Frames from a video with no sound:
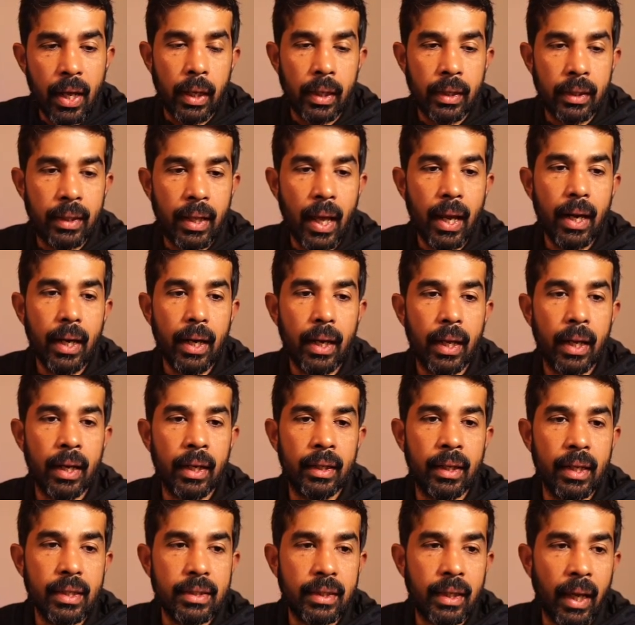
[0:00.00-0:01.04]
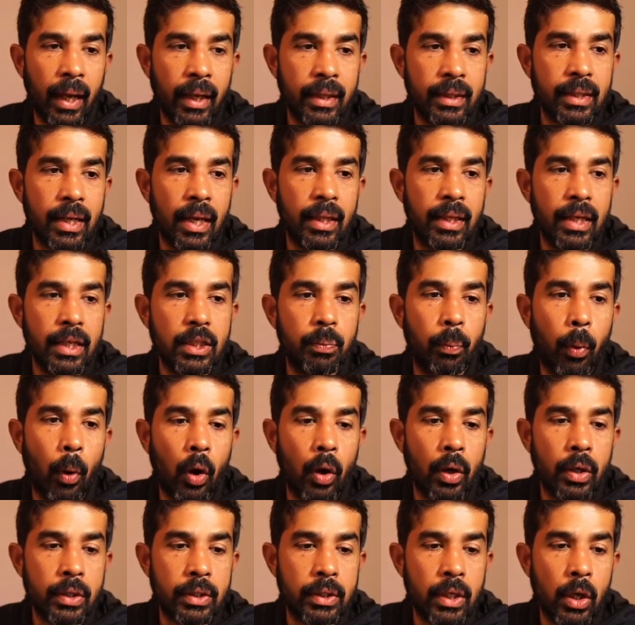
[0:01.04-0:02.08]
then in this case, this
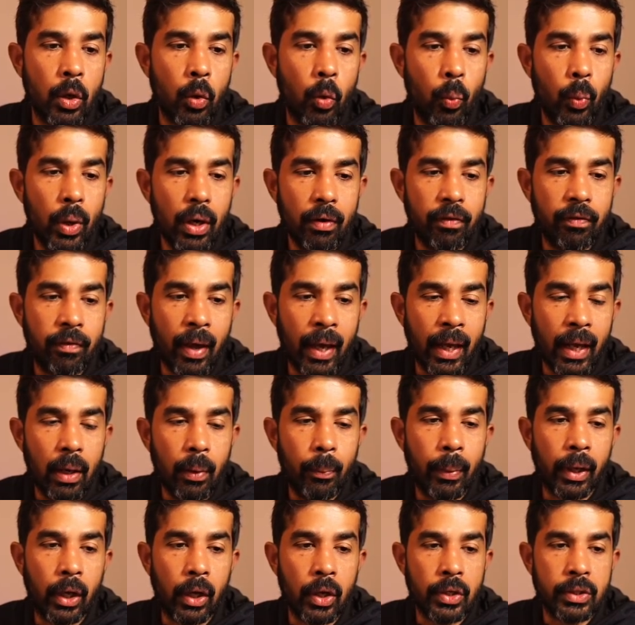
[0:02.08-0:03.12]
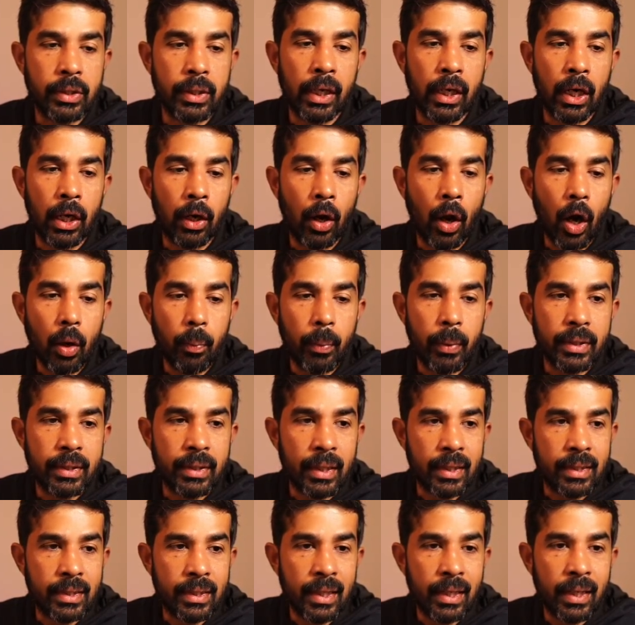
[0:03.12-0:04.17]
policy will fail because it will not be
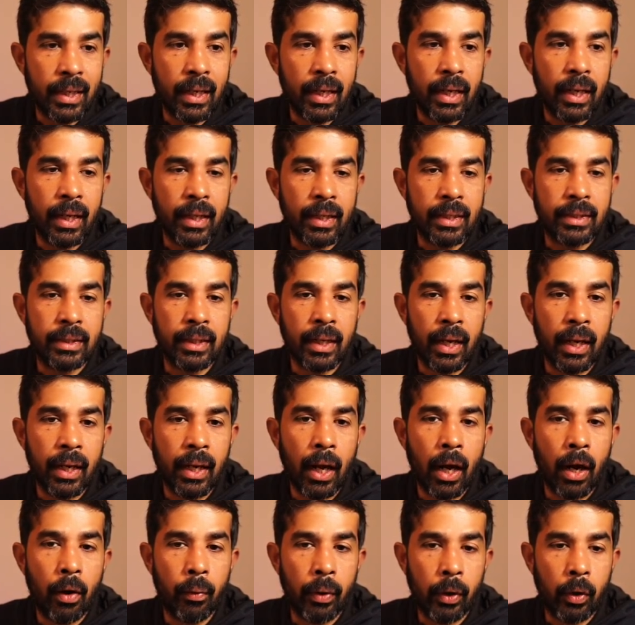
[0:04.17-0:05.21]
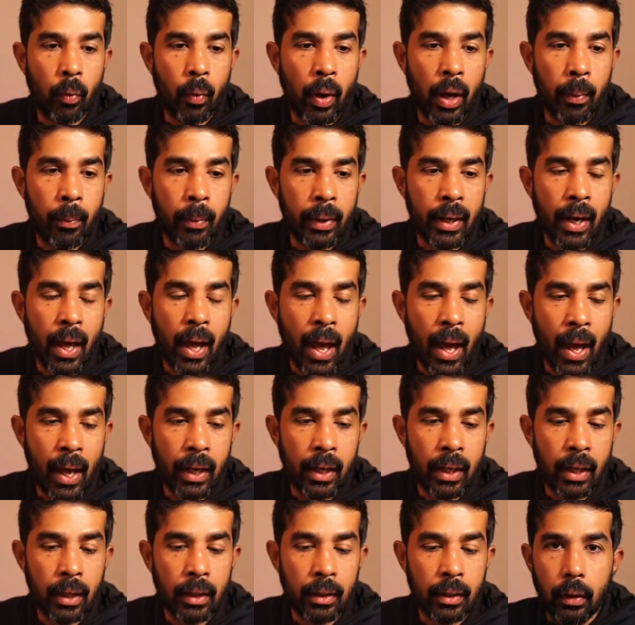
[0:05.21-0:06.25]
succeeded inside our requirement
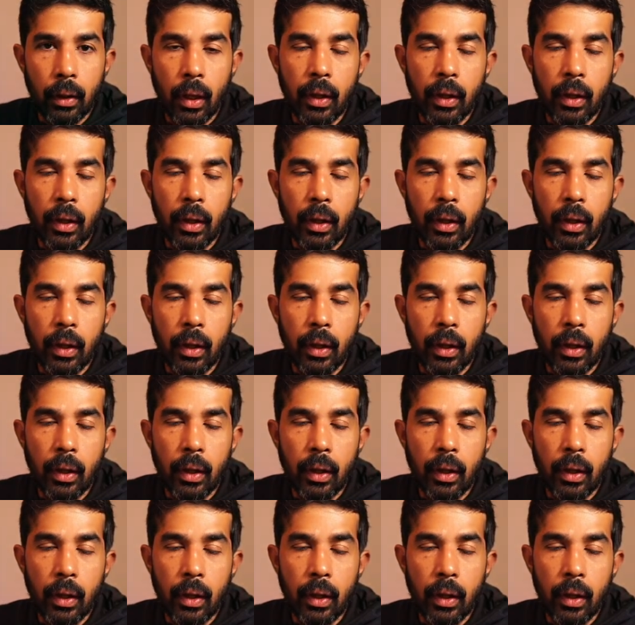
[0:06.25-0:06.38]
handler.